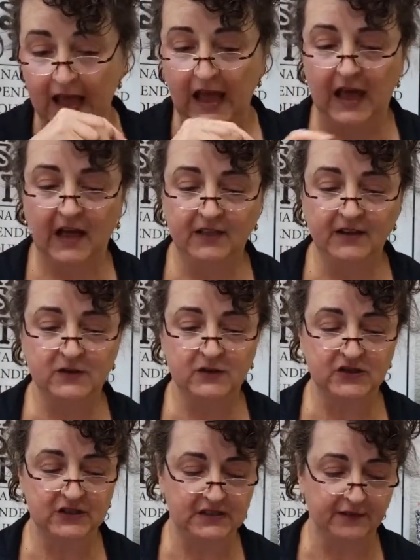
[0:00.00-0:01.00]
Uh, this was
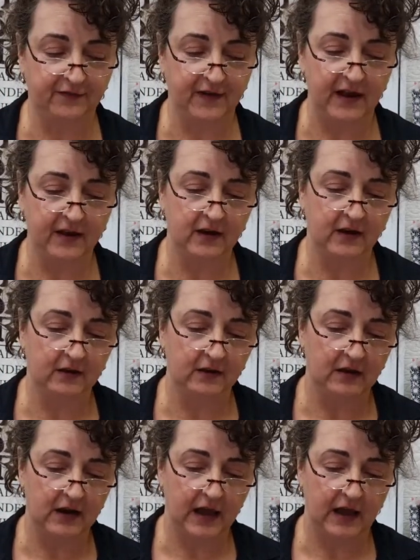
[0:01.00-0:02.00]
just a fun
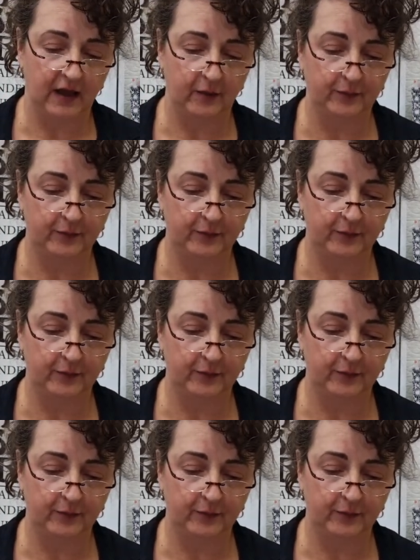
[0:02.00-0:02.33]
uh,